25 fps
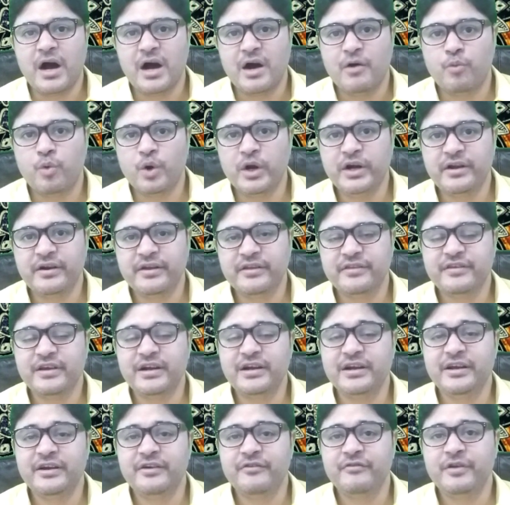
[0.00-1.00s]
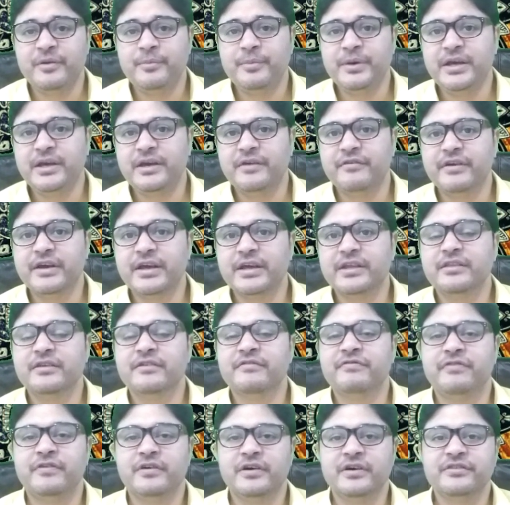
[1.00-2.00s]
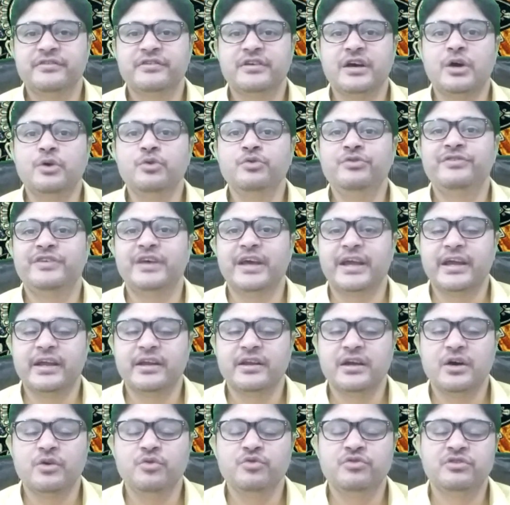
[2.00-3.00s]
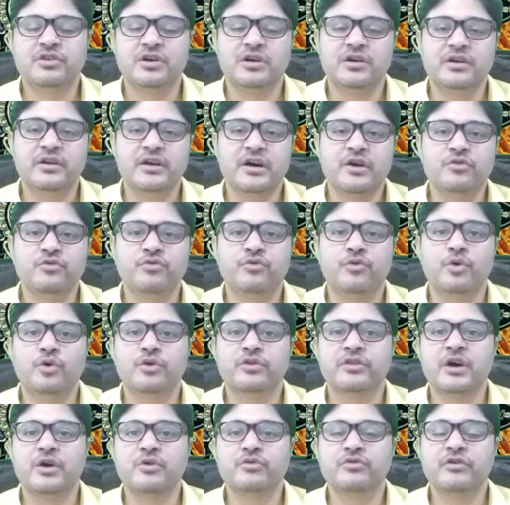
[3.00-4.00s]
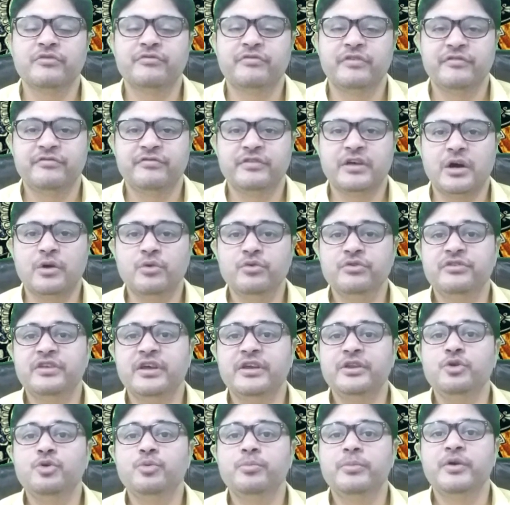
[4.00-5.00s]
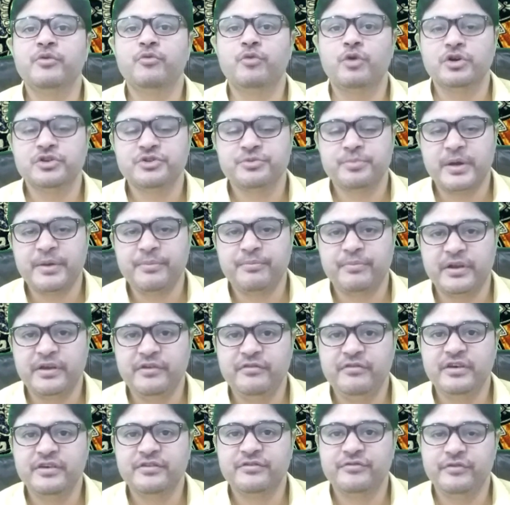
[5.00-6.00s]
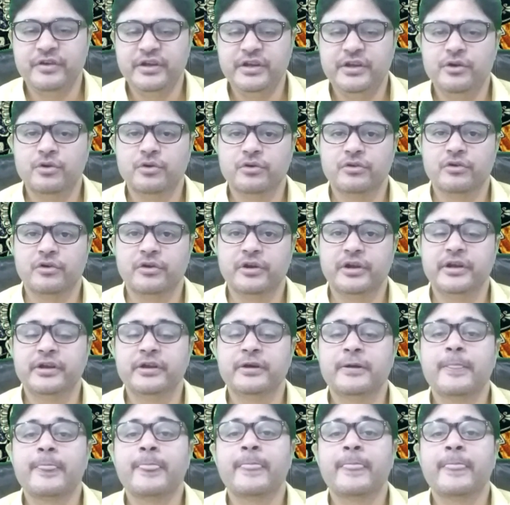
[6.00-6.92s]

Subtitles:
what result it will be giving in the 1st house, 2nd house, 3rd house, 4th house or 5th house, then you may watch my previous videos on it.